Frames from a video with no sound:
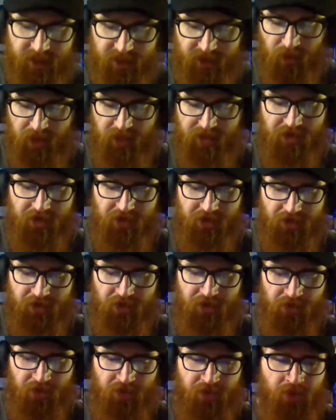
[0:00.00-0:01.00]
switch
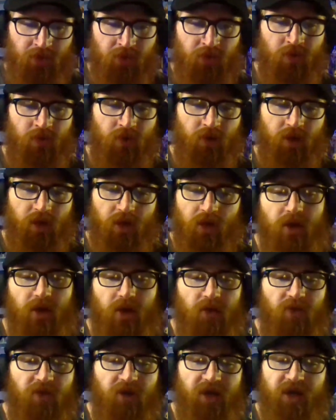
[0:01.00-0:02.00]
to
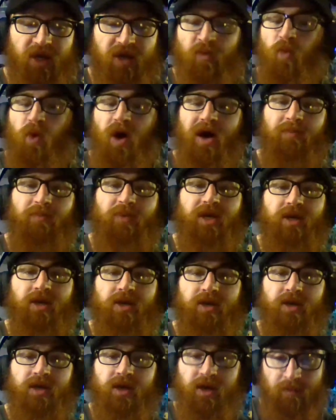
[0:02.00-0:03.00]
the
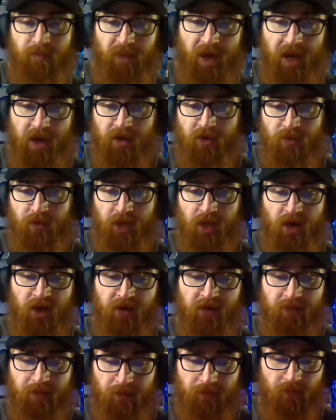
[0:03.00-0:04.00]
NYPD impound
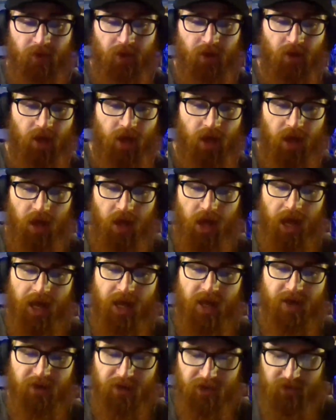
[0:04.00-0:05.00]
lot.
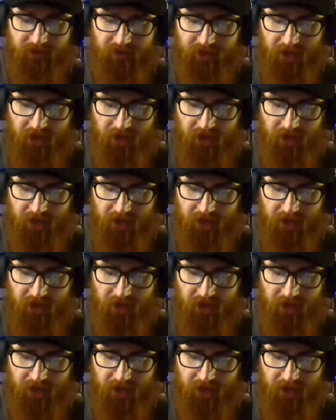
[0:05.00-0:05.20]
And